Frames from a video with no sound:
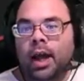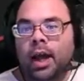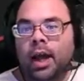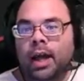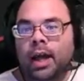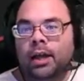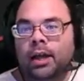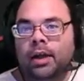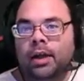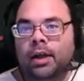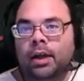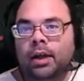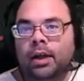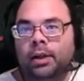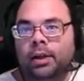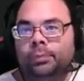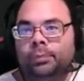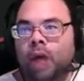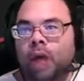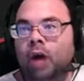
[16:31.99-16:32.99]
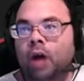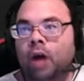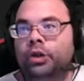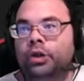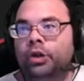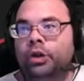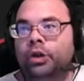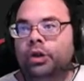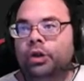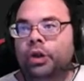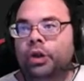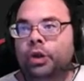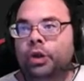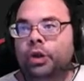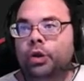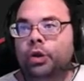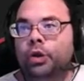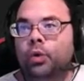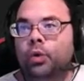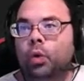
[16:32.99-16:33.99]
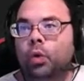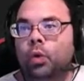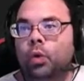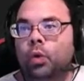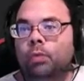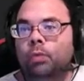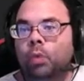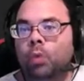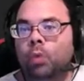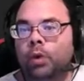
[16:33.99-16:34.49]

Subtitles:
And also to show you one more